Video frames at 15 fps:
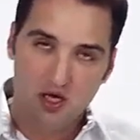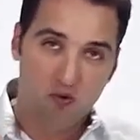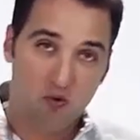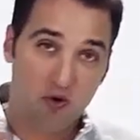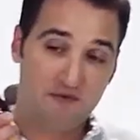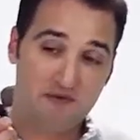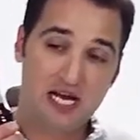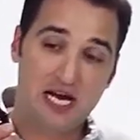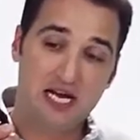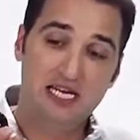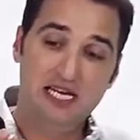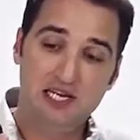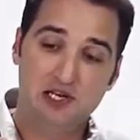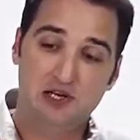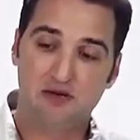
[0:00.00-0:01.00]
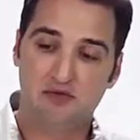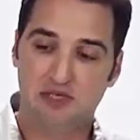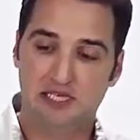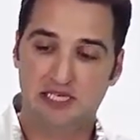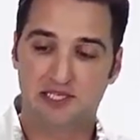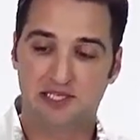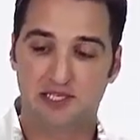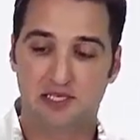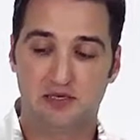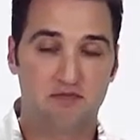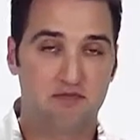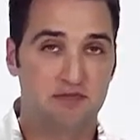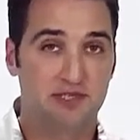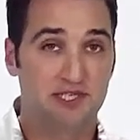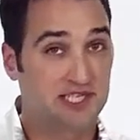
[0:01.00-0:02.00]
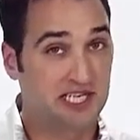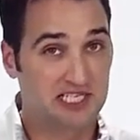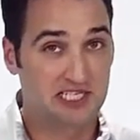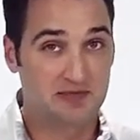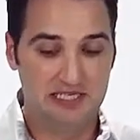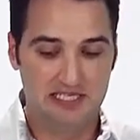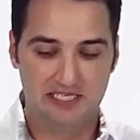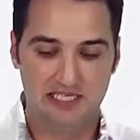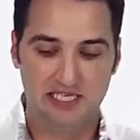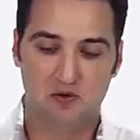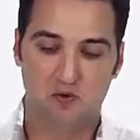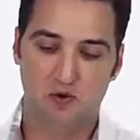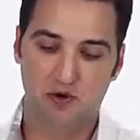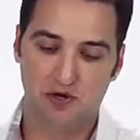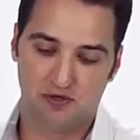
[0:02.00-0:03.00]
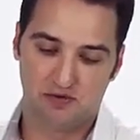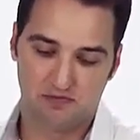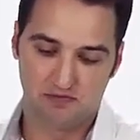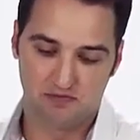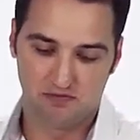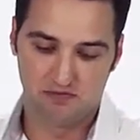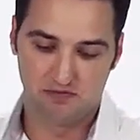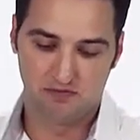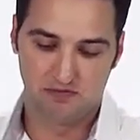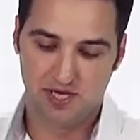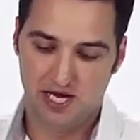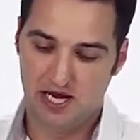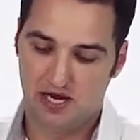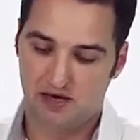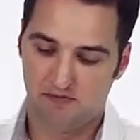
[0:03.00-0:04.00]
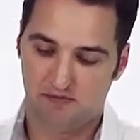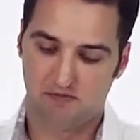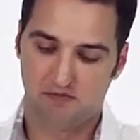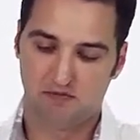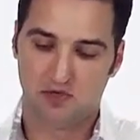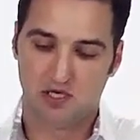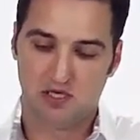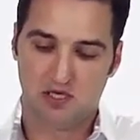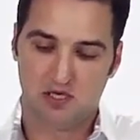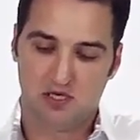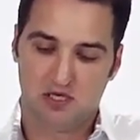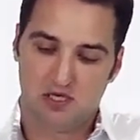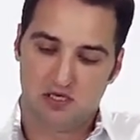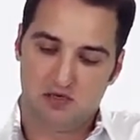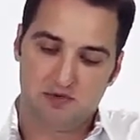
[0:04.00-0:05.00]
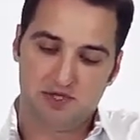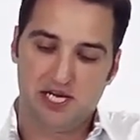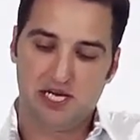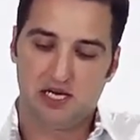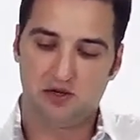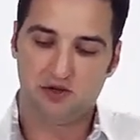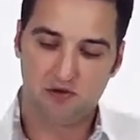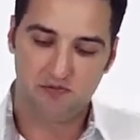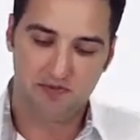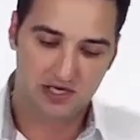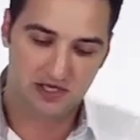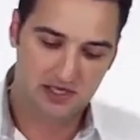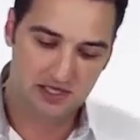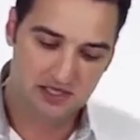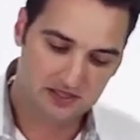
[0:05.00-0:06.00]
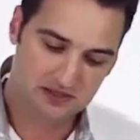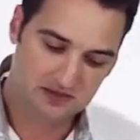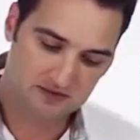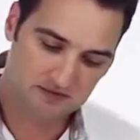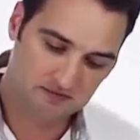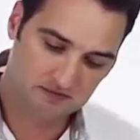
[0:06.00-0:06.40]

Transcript: What I've got here is some sesame seed oil. Now, I'll take a little bit of this